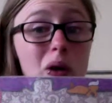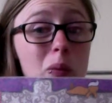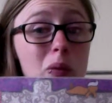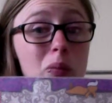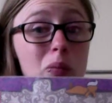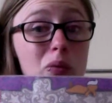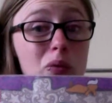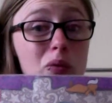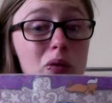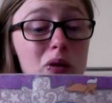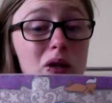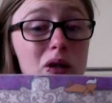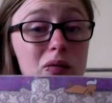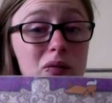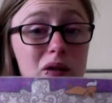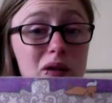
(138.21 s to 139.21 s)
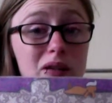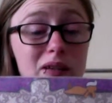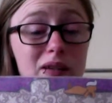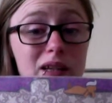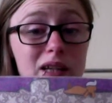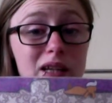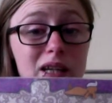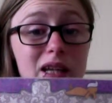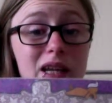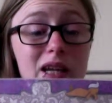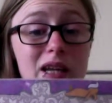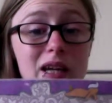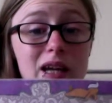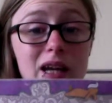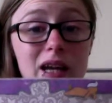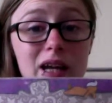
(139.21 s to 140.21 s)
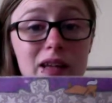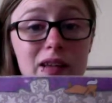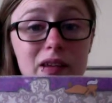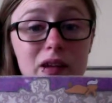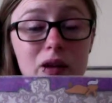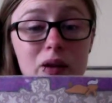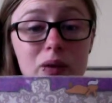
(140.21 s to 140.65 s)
and we previously had